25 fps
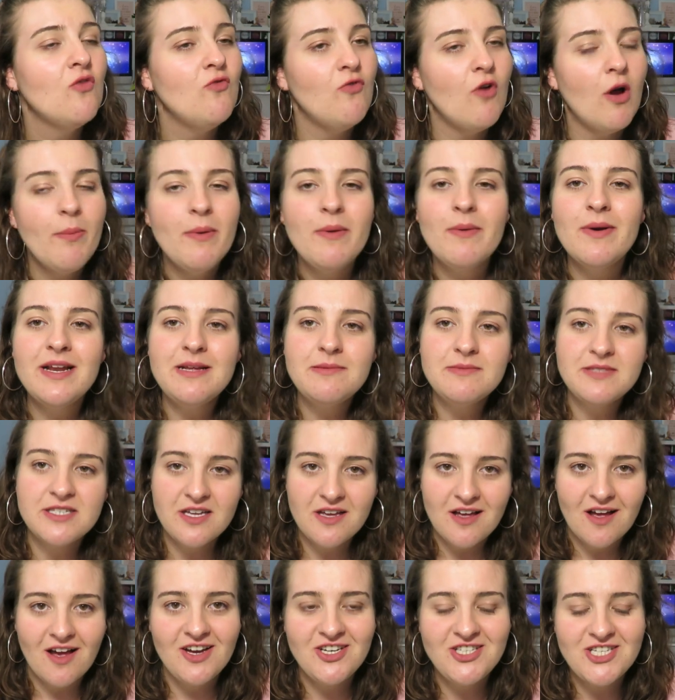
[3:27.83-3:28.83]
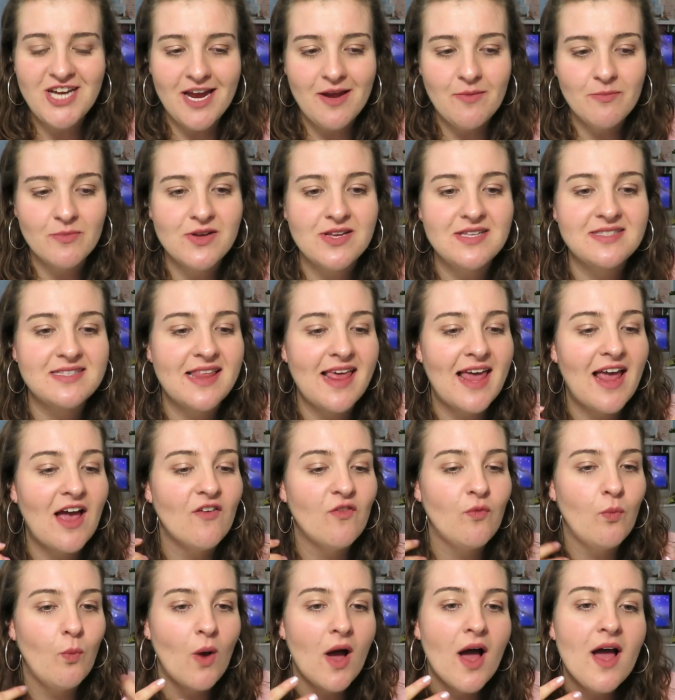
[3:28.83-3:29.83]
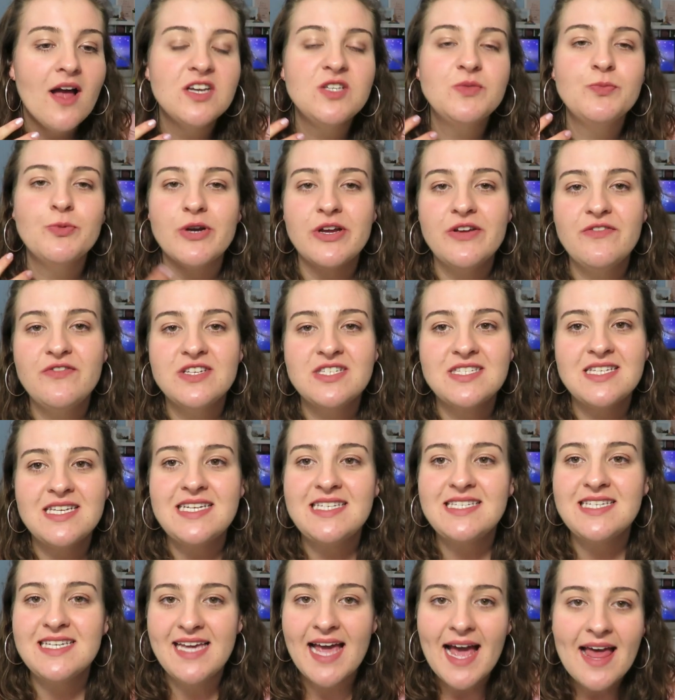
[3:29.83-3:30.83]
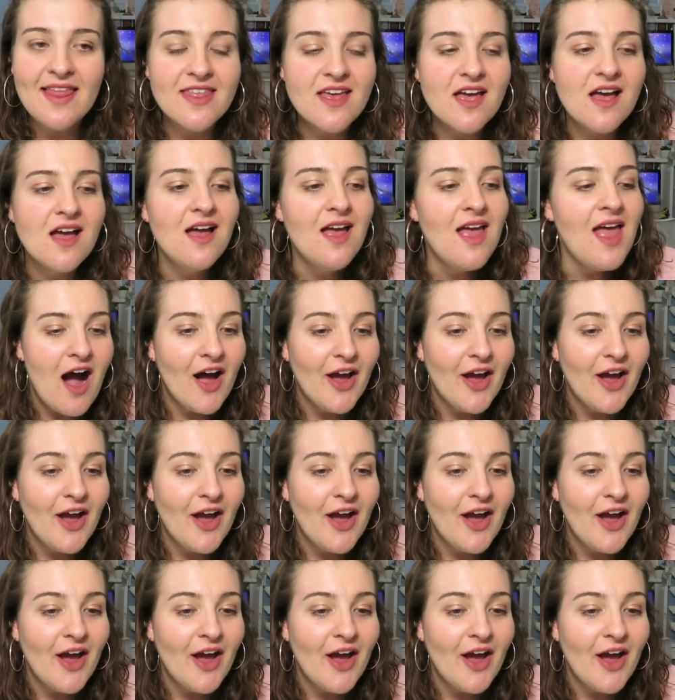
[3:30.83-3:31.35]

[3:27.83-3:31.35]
Robbie Williams and Guy Chambers, they have worked previously together.